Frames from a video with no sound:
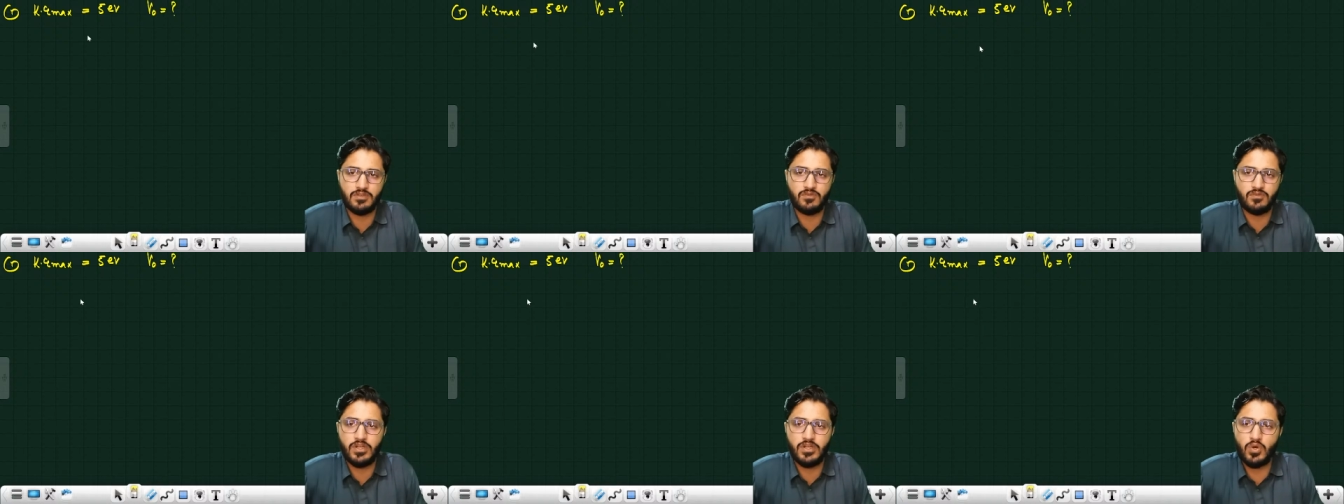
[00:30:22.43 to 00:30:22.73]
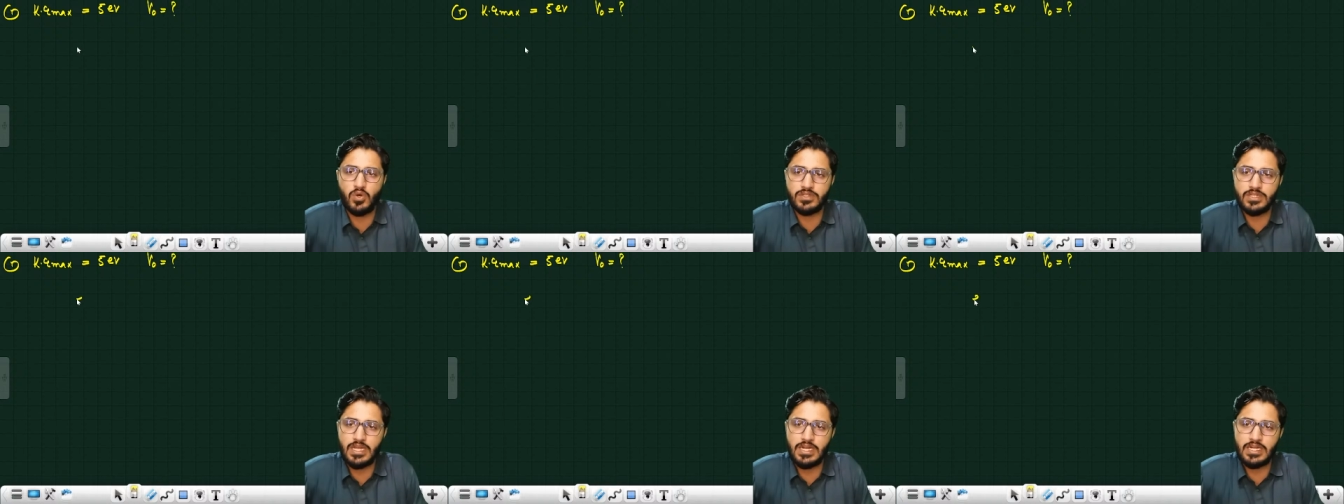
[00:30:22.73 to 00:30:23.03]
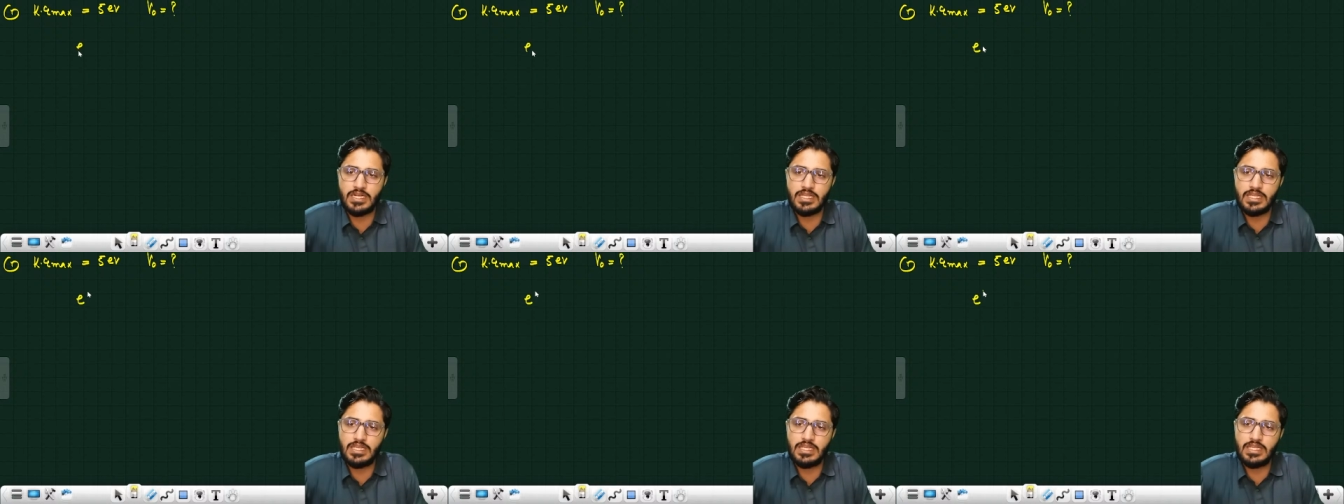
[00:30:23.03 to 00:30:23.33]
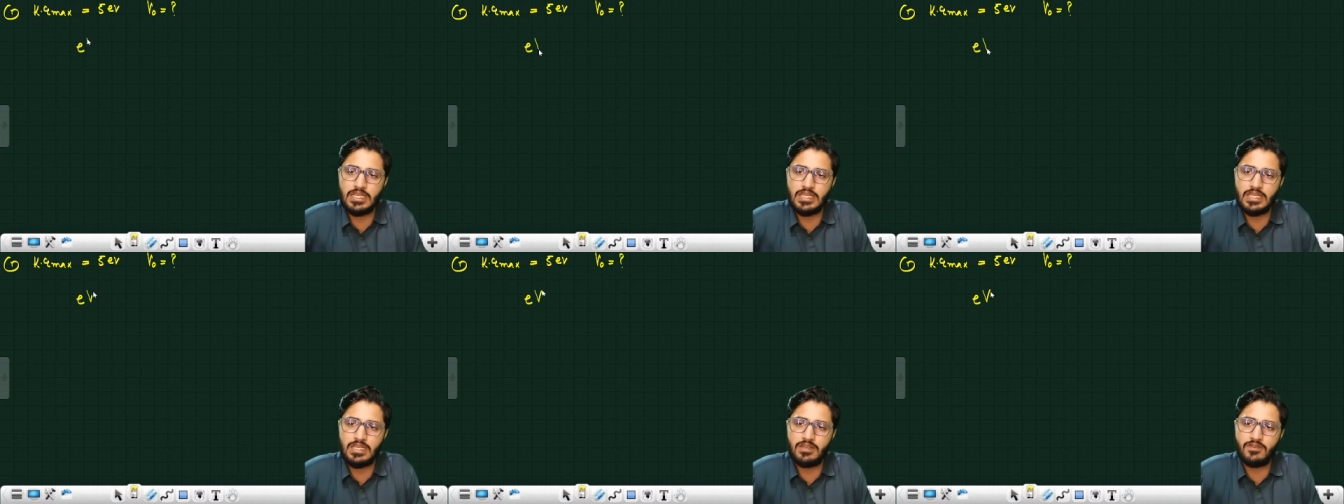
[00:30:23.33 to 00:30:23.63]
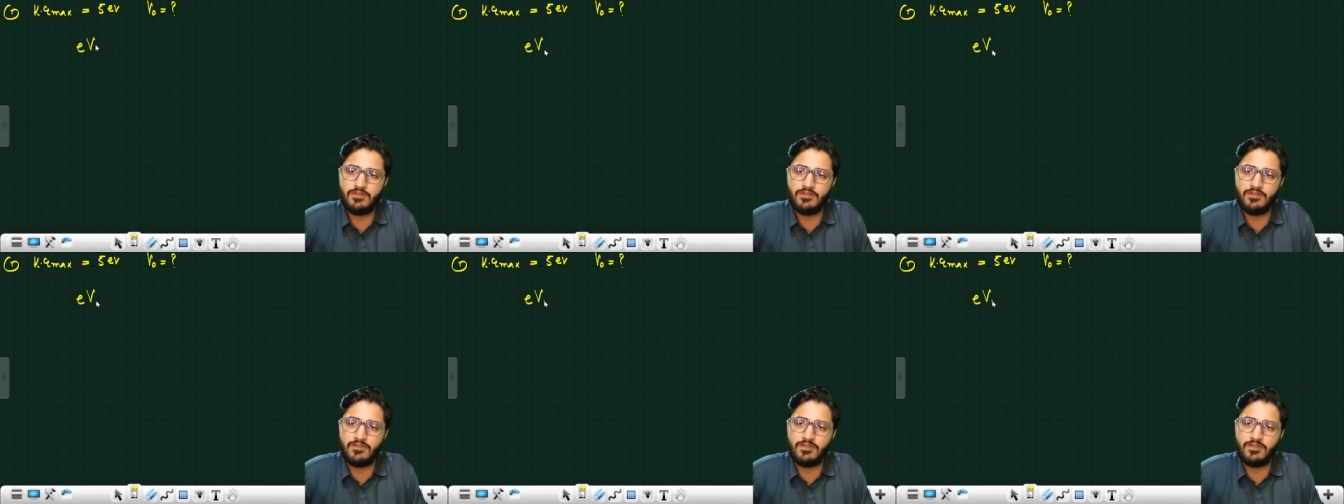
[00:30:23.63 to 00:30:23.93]
We know that
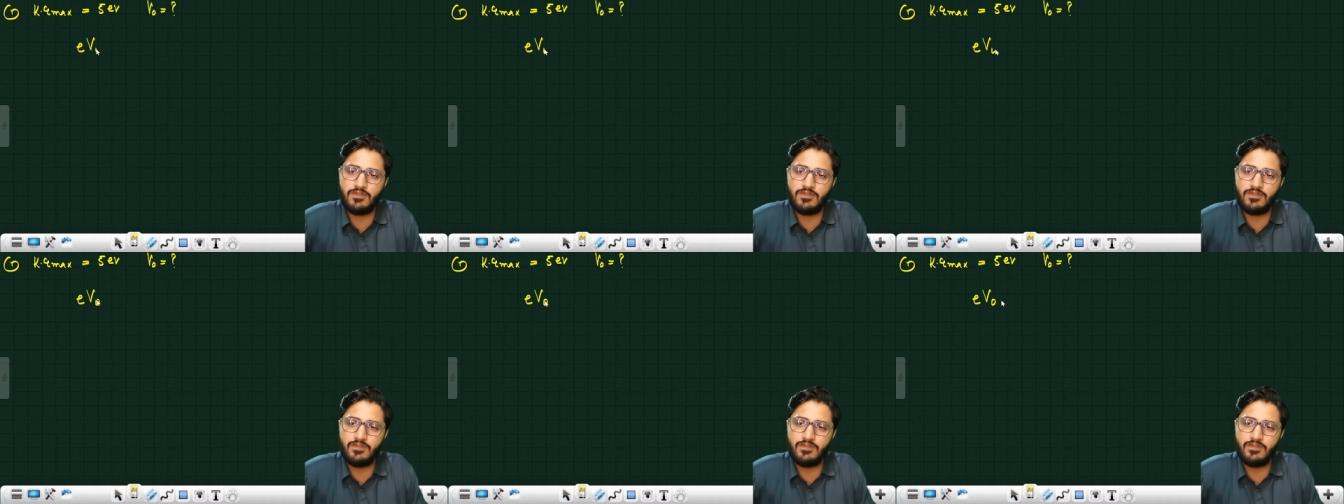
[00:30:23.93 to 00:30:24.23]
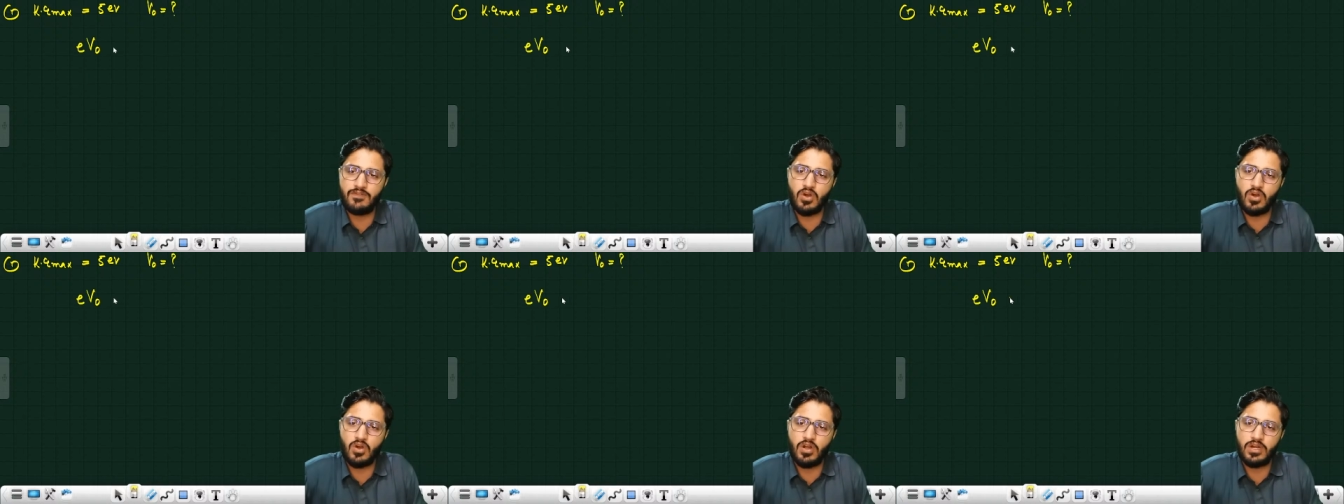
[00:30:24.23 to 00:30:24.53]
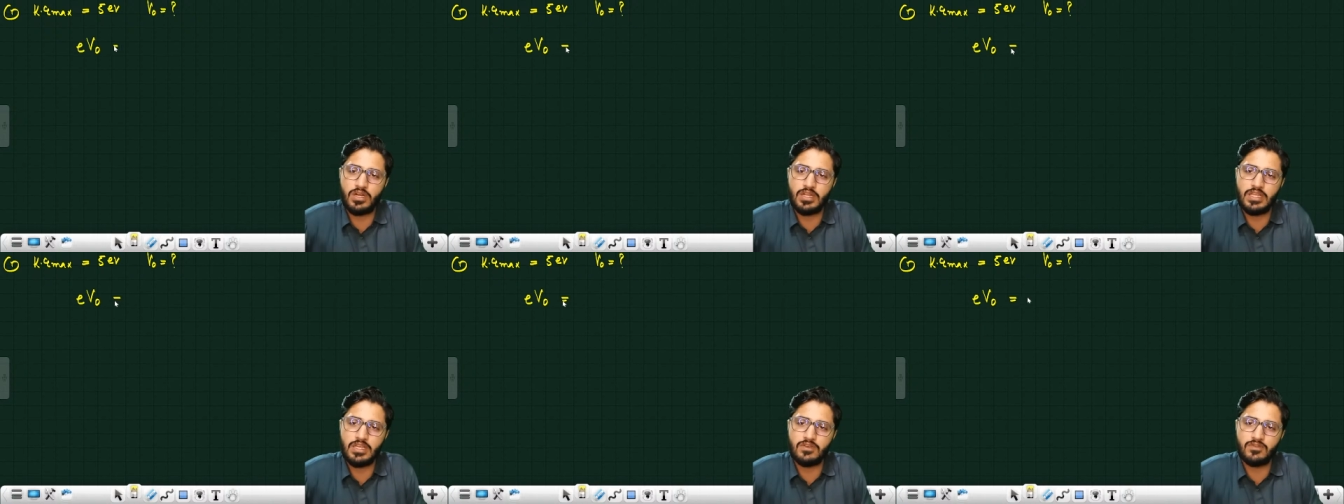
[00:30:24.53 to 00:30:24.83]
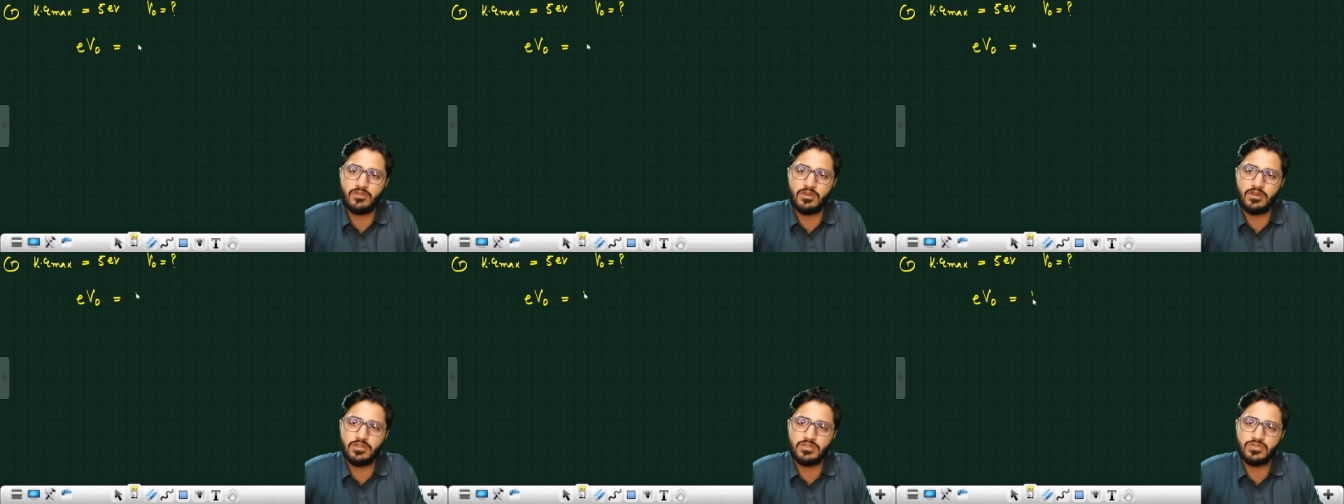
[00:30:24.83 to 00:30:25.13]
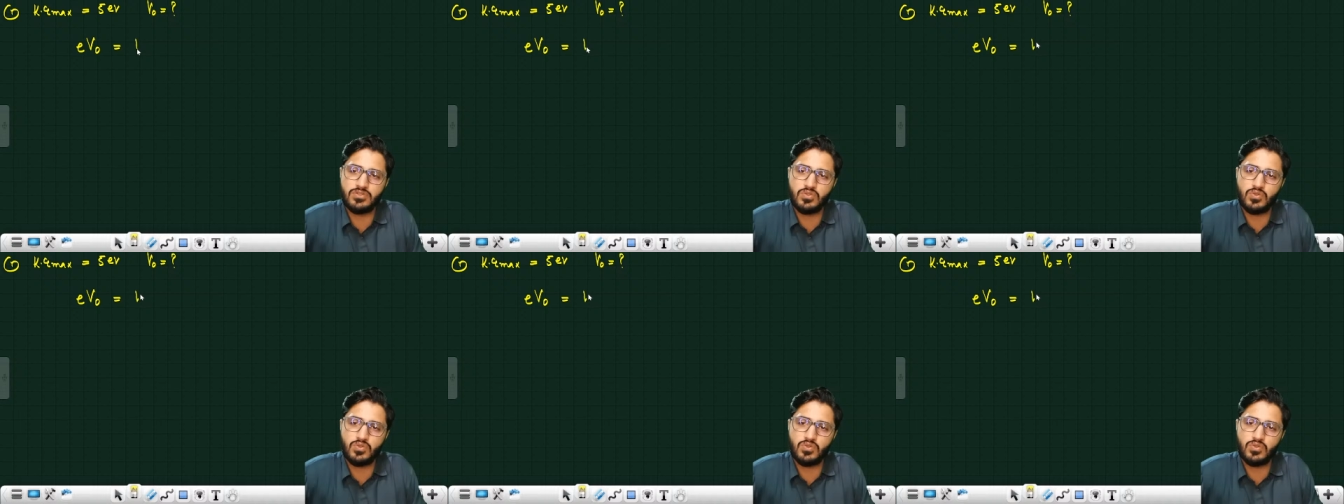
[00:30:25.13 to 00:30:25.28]
EV naught equals